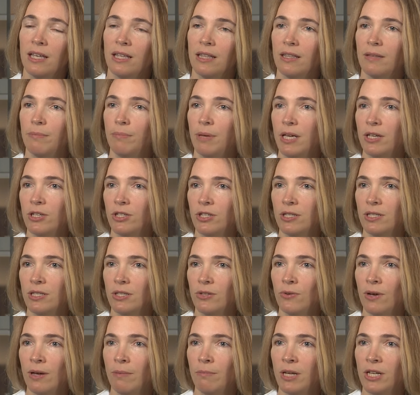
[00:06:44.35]
the patients
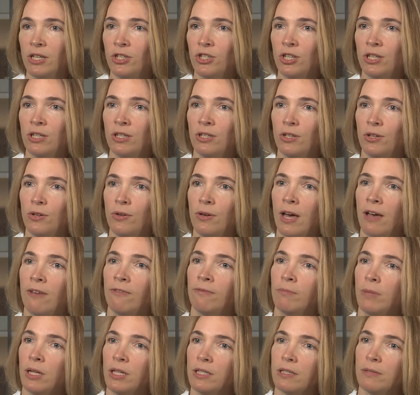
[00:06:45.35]
who I mentioned who have
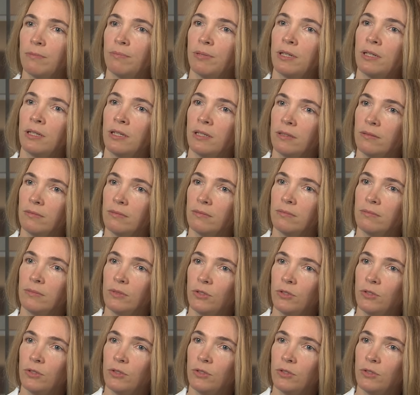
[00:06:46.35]
multiple